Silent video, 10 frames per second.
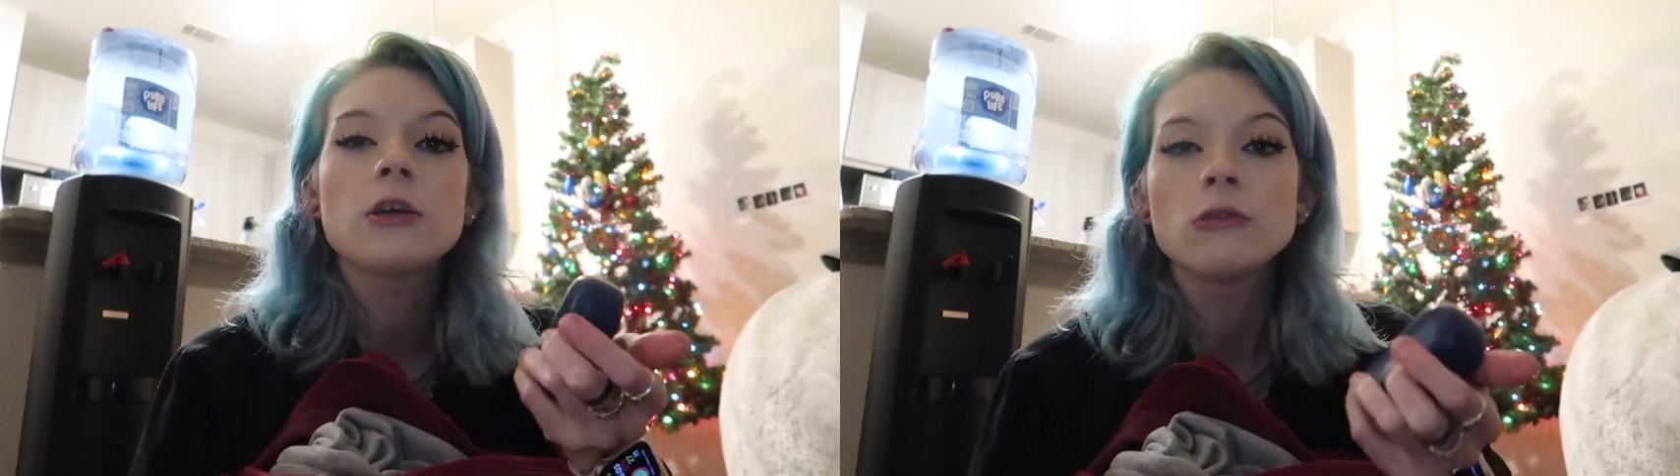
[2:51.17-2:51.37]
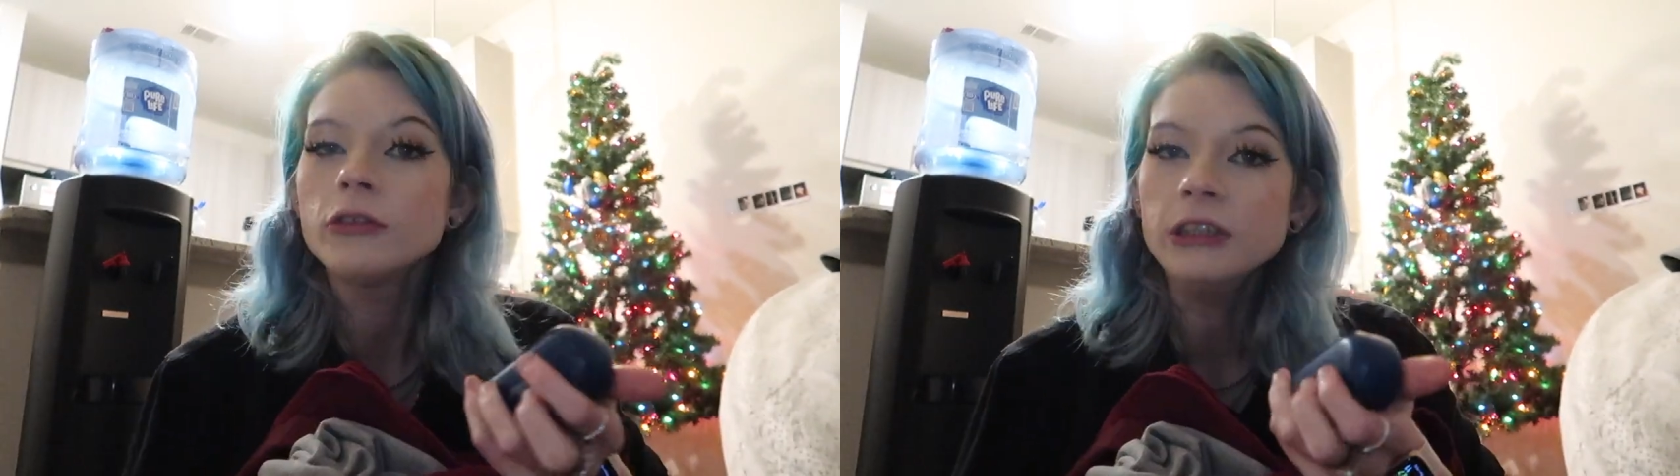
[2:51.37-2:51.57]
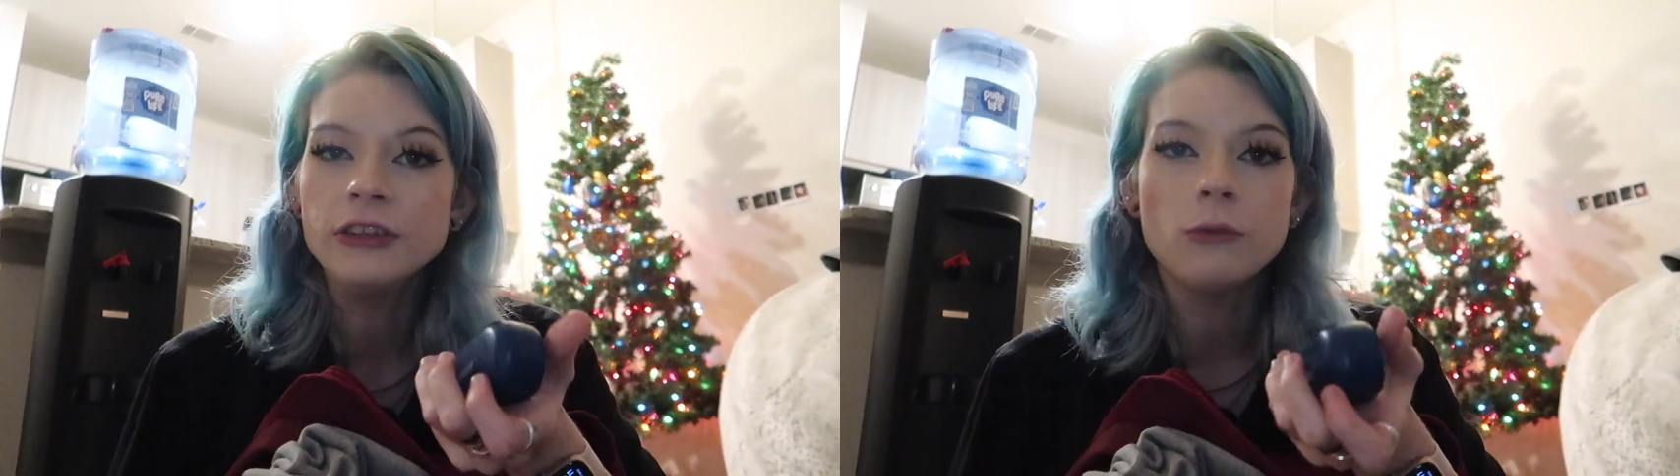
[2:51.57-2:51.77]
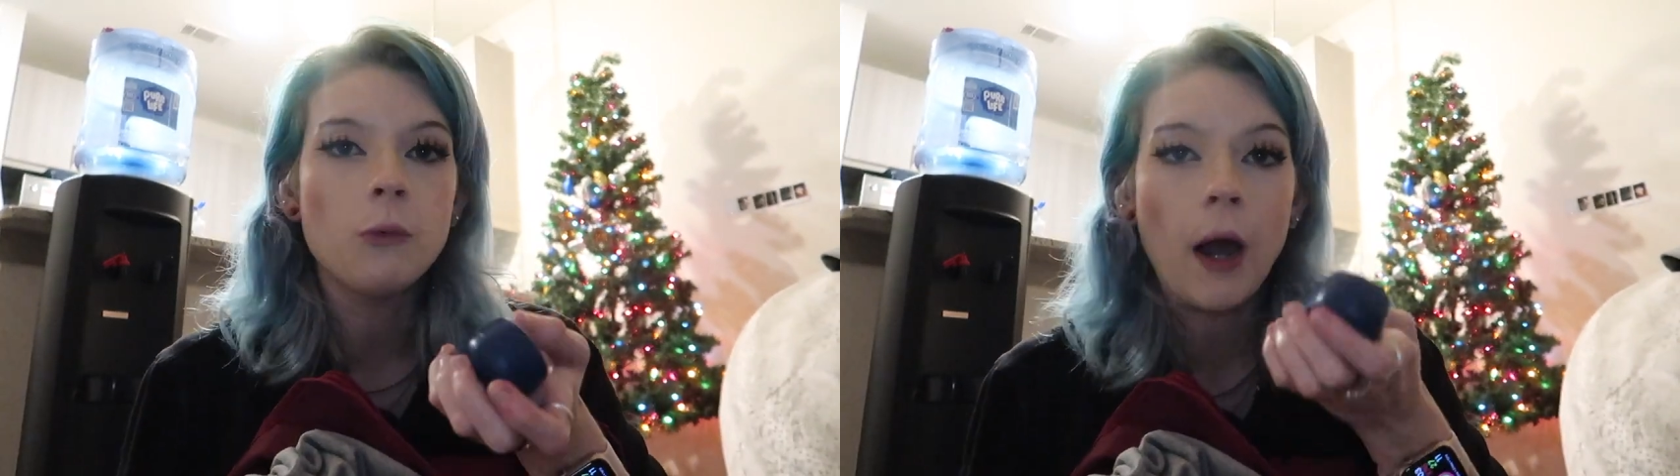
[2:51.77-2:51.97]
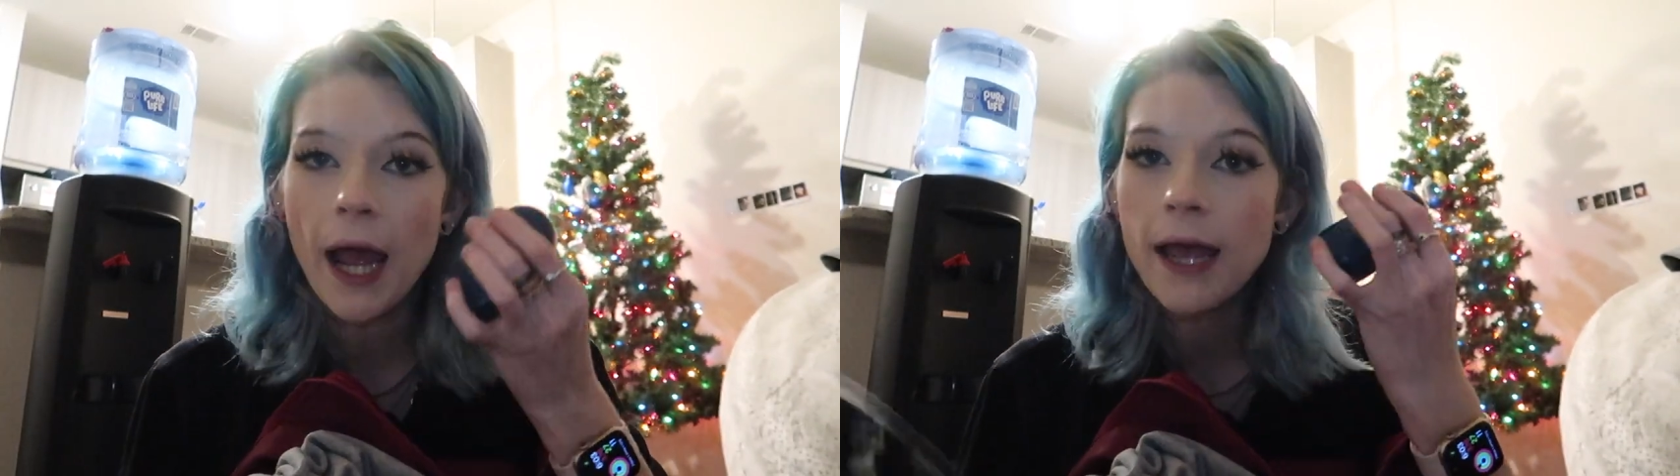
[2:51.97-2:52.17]
only reason
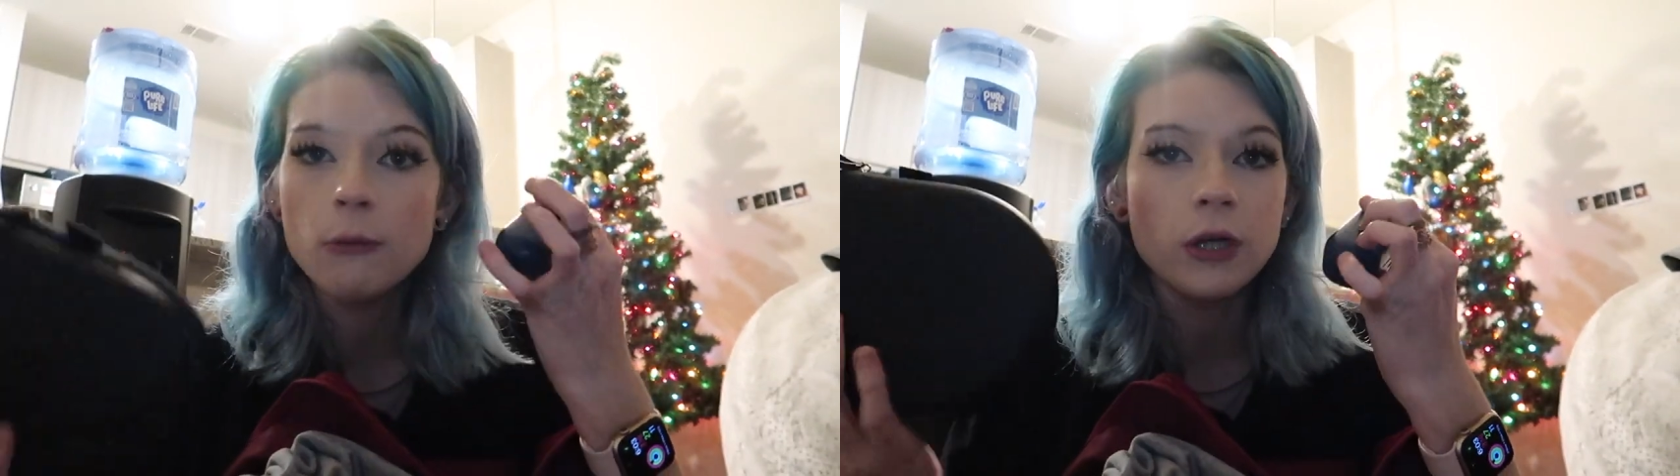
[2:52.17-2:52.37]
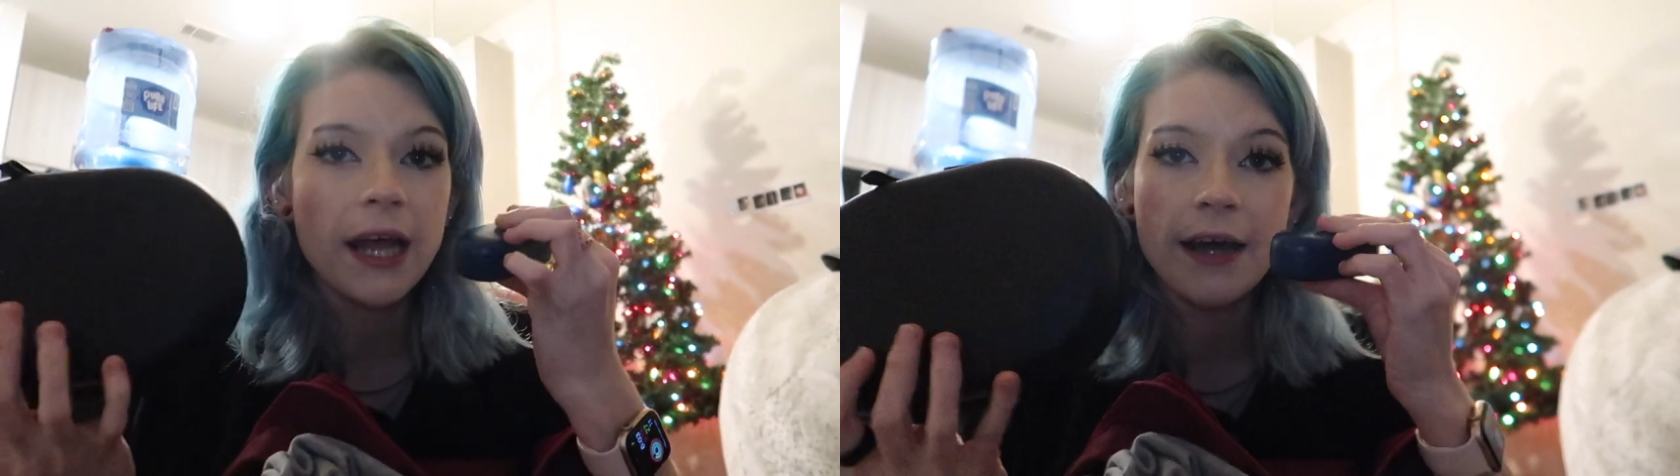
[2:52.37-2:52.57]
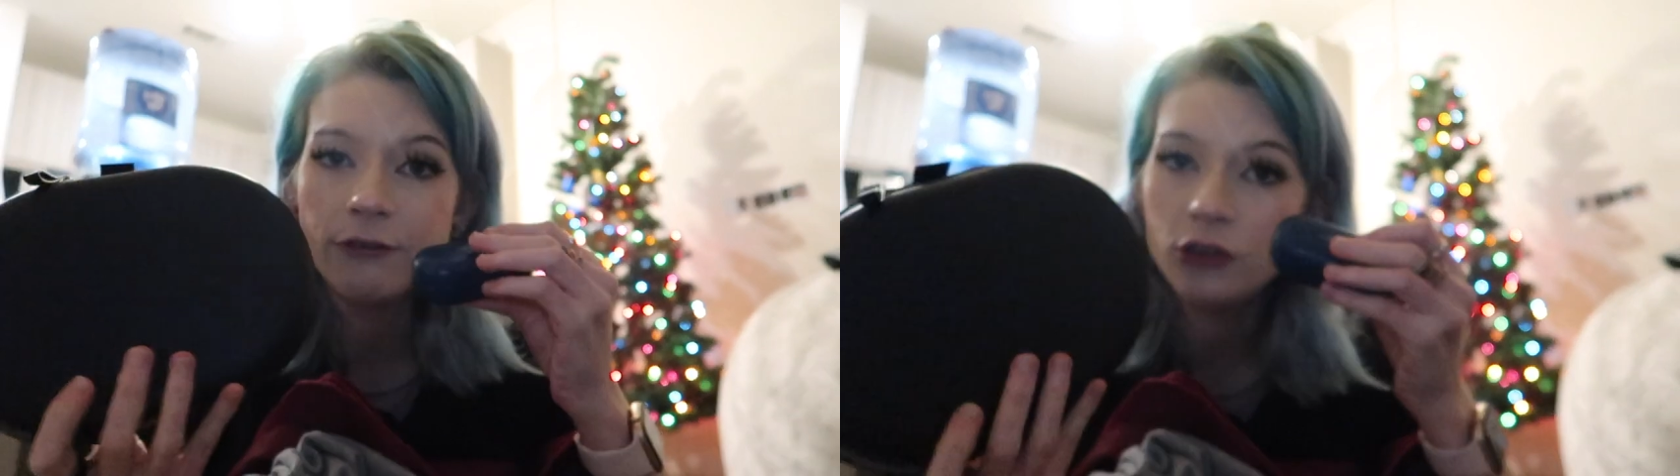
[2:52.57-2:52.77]
why I want to have